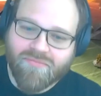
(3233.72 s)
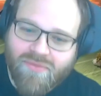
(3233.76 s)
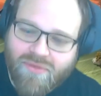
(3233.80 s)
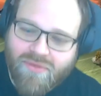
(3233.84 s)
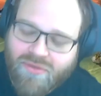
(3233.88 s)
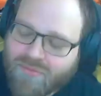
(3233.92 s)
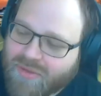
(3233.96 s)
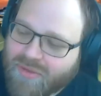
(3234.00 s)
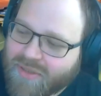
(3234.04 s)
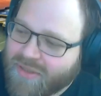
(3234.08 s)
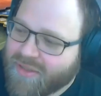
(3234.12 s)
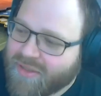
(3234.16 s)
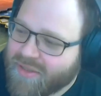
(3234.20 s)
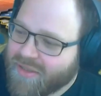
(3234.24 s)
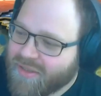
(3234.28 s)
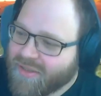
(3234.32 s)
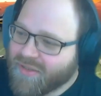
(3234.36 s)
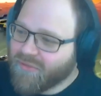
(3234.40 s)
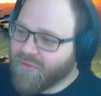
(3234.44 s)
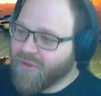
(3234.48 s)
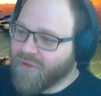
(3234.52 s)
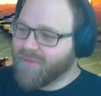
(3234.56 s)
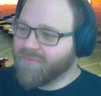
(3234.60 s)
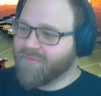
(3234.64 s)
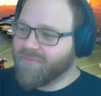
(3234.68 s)
these
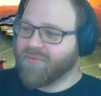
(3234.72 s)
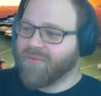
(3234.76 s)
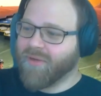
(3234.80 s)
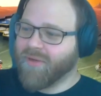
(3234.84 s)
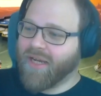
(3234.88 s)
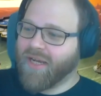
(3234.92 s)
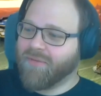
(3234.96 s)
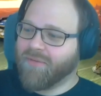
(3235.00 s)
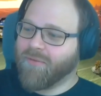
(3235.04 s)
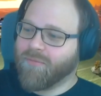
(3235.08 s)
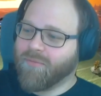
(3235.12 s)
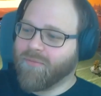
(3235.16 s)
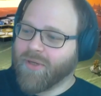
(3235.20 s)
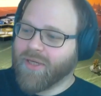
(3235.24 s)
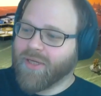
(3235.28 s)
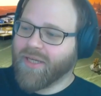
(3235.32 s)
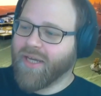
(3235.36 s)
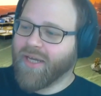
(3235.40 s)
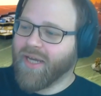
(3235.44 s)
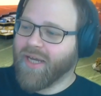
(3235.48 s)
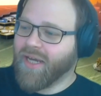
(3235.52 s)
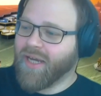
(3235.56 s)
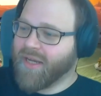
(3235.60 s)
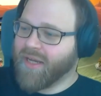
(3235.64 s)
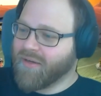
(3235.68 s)
streams whenever we
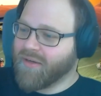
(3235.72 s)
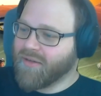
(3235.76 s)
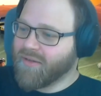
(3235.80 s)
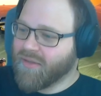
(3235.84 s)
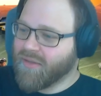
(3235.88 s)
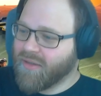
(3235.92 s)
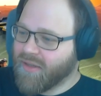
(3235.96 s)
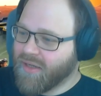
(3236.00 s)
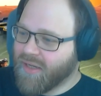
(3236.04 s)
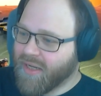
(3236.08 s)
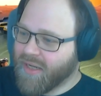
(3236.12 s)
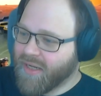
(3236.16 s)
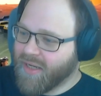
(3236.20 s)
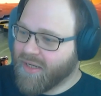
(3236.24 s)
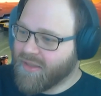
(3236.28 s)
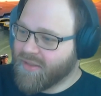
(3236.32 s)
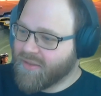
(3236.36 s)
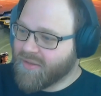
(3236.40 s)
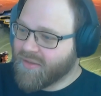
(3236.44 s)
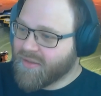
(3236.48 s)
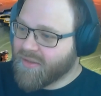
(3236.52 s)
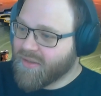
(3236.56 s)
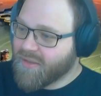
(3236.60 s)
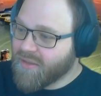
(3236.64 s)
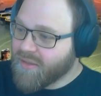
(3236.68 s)
can.
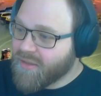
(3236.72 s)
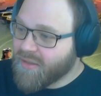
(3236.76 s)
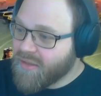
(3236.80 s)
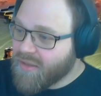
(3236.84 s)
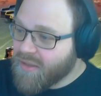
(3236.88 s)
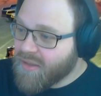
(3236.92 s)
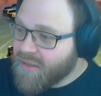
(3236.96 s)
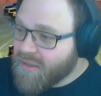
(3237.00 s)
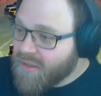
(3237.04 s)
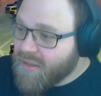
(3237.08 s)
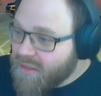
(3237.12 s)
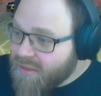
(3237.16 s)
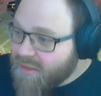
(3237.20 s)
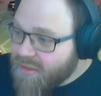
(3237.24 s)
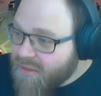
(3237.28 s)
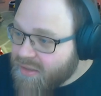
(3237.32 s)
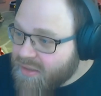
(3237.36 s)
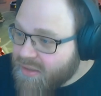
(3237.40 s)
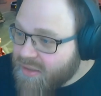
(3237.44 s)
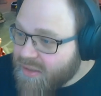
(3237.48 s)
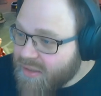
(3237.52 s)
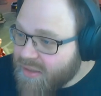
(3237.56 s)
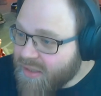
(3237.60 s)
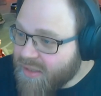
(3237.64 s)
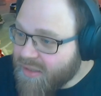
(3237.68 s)
And
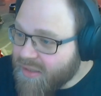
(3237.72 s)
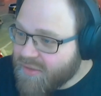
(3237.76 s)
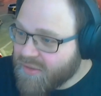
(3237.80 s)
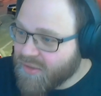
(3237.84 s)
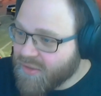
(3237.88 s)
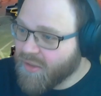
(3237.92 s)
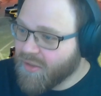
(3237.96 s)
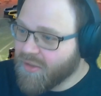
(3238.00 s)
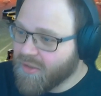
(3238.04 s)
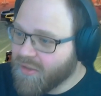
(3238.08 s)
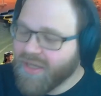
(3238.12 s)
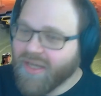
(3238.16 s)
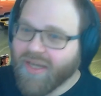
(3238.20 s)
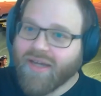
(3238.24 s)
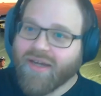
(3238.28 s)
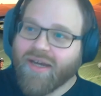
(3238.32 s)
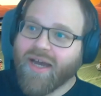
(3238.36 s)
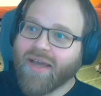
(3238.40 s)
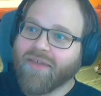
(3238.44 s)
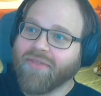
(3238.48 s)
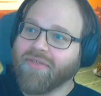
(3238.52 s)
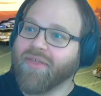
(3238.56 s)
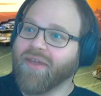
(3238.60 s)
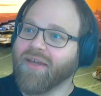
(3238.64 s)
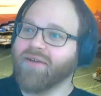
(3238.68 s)
so
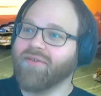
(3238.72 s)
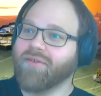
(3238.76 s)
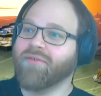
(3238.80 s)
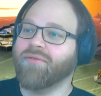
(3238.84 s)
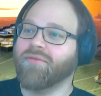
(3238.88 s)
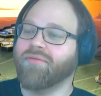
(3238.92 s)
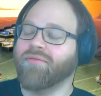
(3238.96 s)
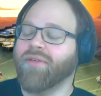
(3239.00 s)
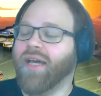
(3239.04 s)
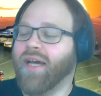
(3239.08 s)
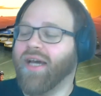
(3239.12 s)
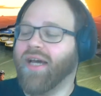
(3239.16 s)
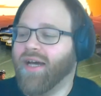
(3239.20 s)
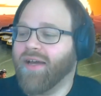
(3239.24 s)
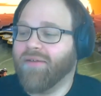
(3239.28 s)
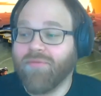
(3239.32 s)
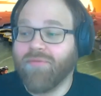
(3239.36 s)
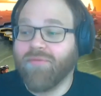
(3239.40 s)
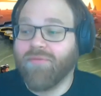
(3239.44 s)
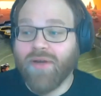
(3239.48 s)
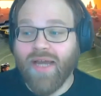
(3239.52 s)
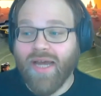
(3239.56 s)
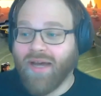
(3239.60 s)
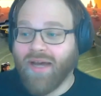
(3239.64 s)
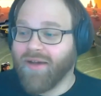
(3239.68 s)
I think, yeah, if
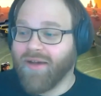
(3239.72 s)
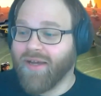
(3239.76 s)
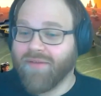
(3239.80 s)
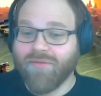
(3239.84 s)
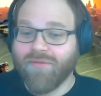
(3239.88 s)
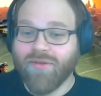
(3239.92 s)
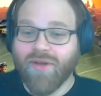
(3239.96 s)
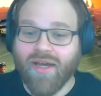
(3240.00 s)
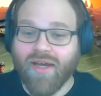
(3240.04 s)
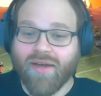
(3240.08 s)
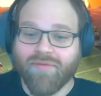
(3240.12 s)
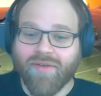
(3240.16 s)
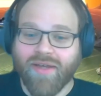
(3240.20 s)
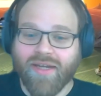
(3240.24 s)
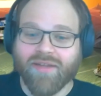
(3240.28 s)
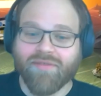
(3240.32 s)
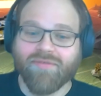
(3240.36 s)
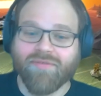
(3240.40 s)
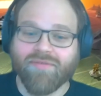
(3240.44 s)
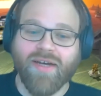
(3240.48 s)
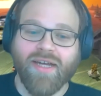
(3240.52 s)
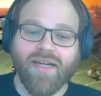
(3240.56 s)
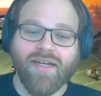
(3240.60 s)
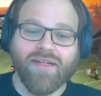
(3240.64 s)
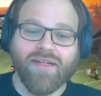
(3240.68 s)
you have any final